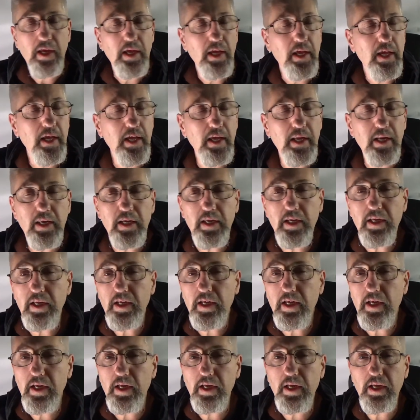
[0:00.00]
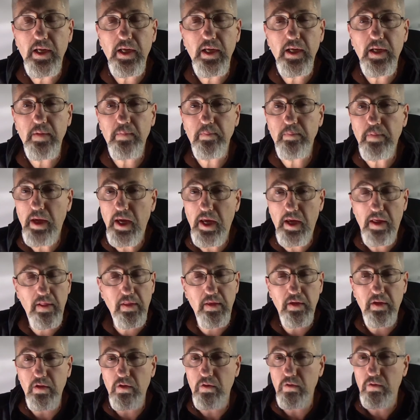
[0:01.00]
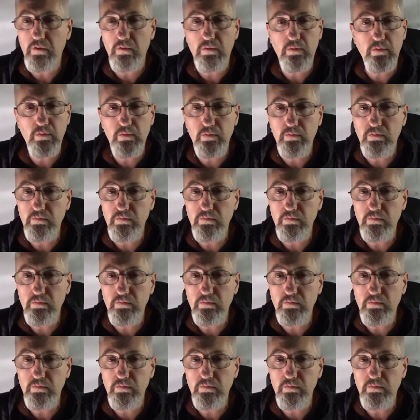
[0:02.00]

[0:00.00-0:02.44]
any paleo,